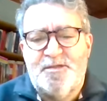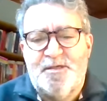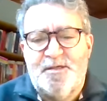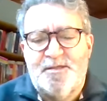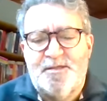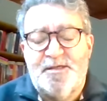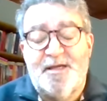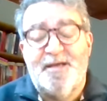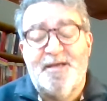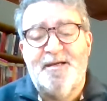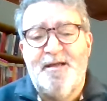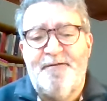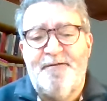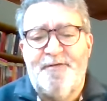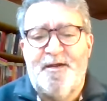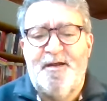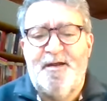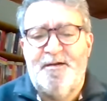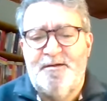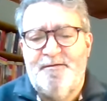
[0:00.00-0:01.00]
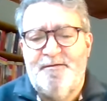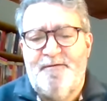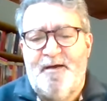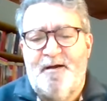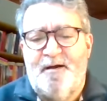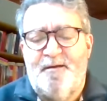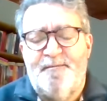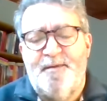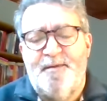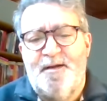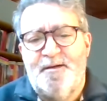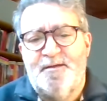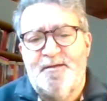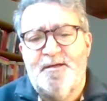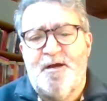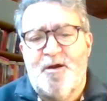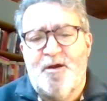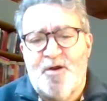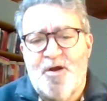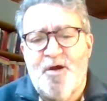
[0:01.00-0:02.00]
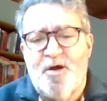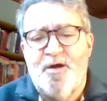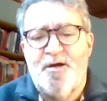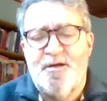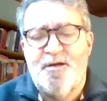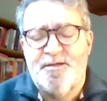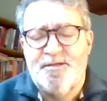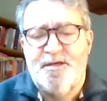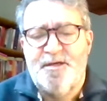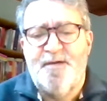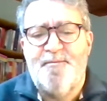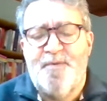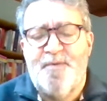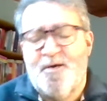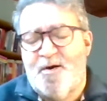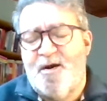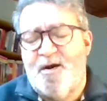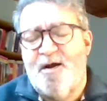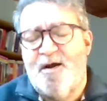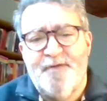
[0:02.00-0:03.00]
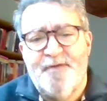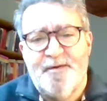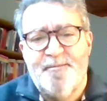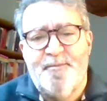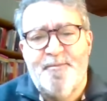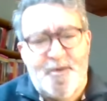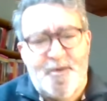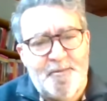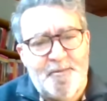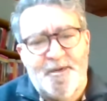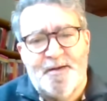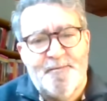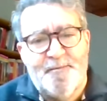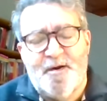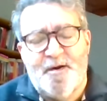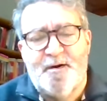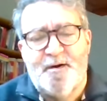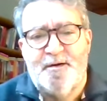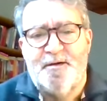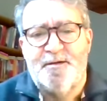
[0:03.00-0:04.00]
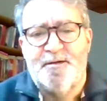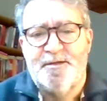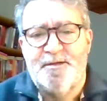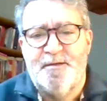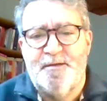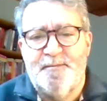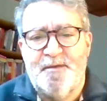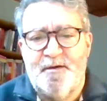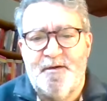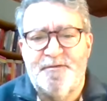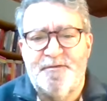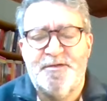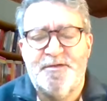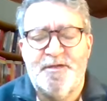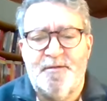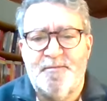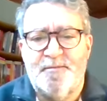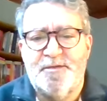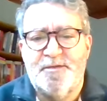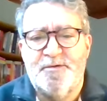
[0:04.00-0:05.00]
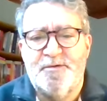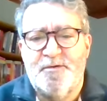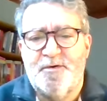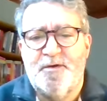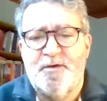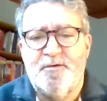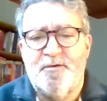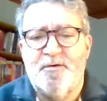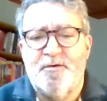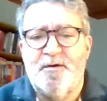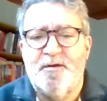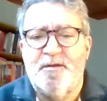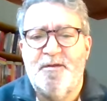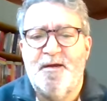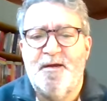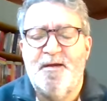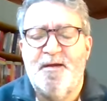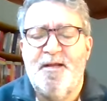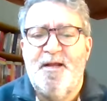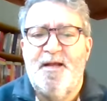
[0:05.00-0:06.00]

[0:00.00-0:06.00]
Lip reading: significant development occurs in a private-public partnership of some sort or other.